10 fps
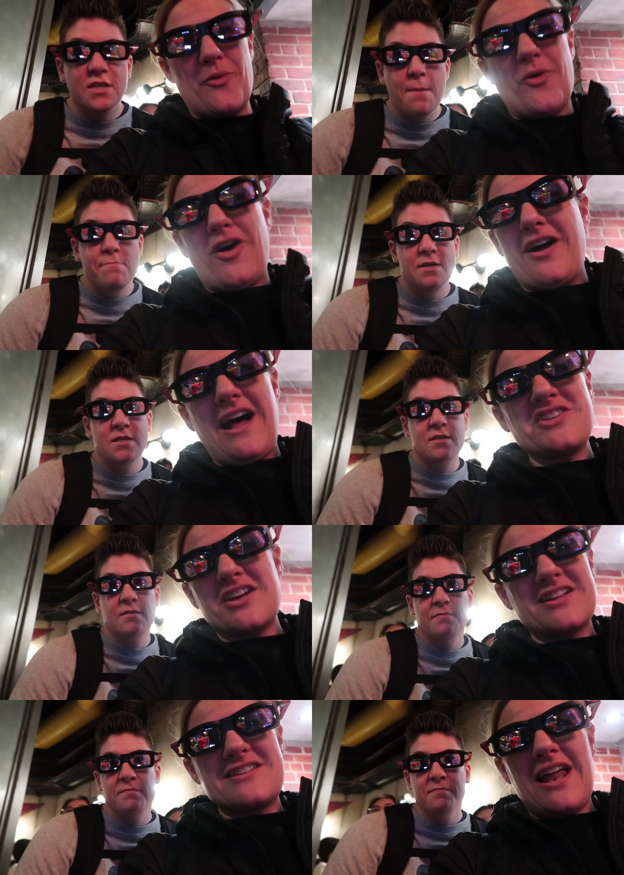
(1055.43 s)
Speaker 1: the one. As
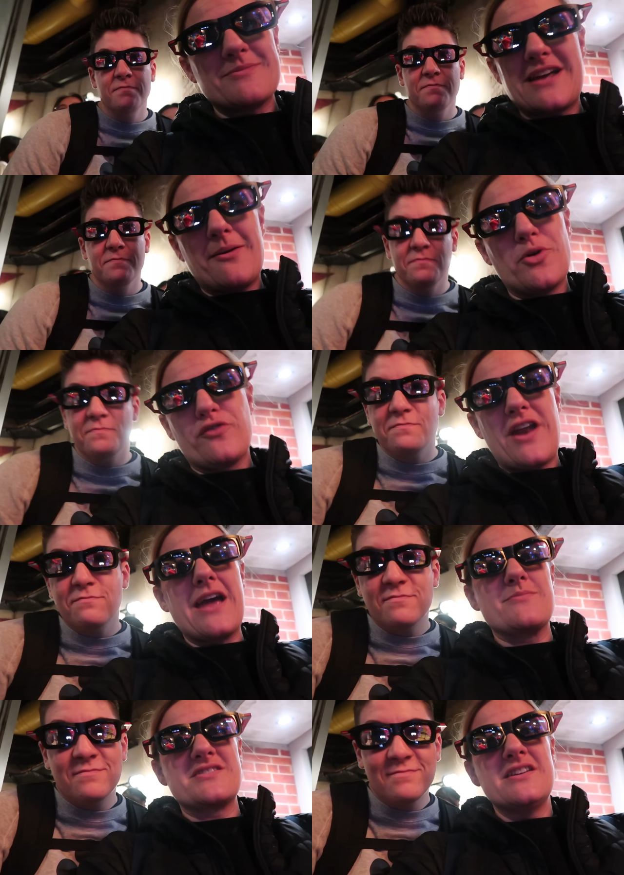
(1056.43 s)
you can tell, a terrible
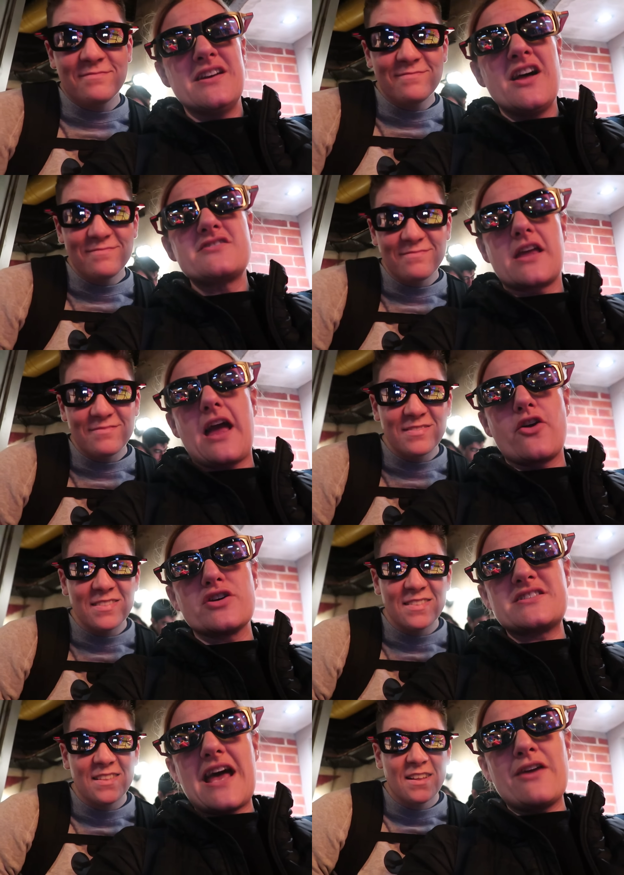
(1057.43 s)
name. So yeah, you've
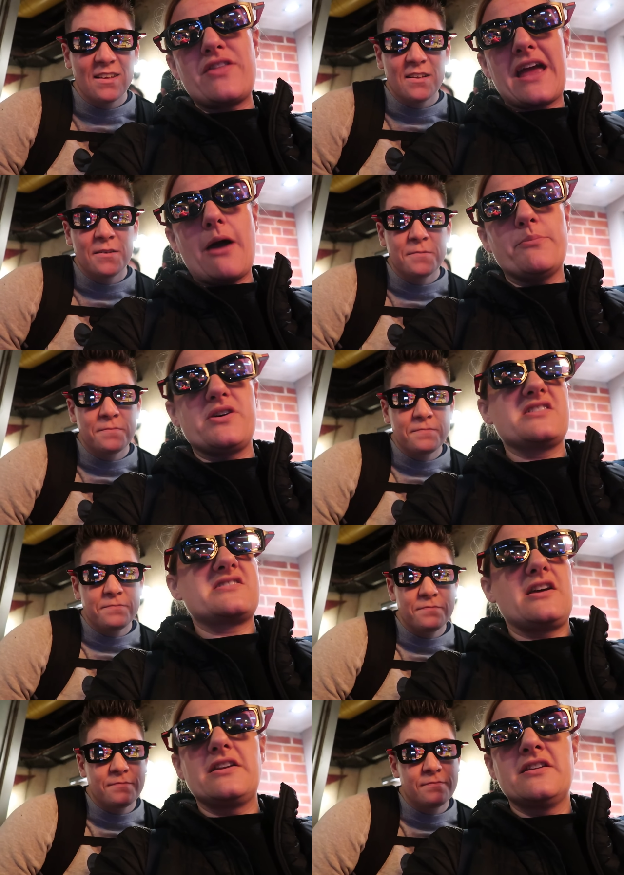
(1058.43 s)
got to save the
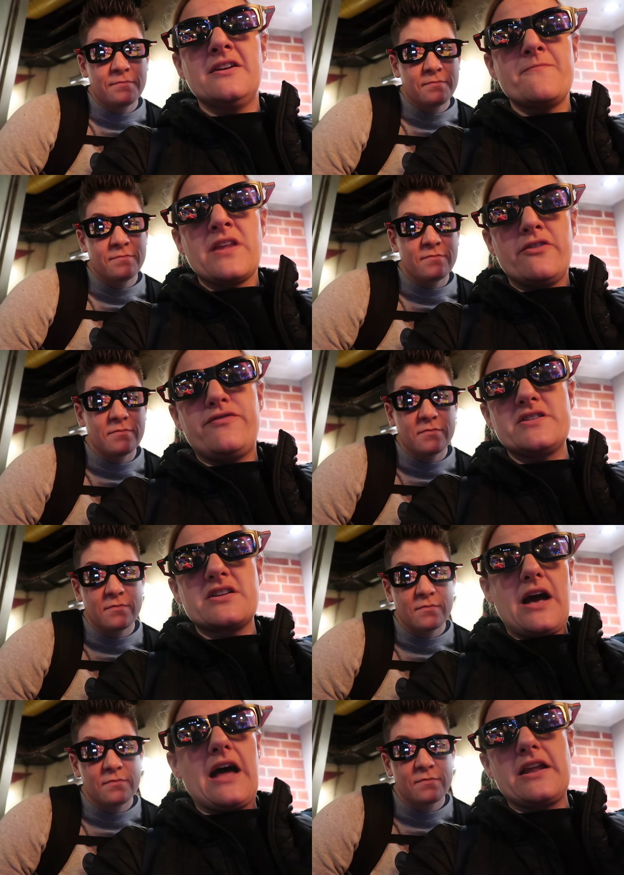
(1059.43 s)
campus, and
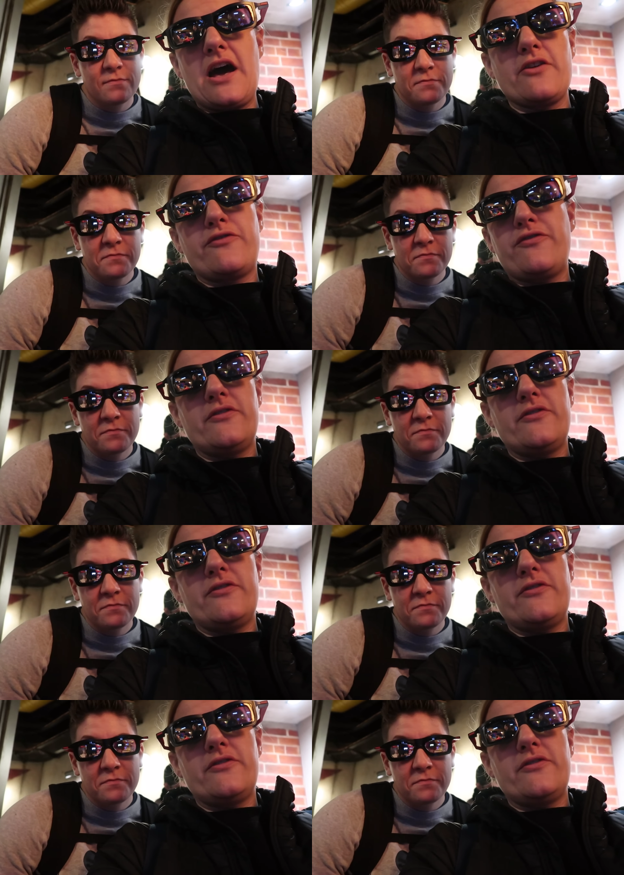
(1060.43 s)
and uh,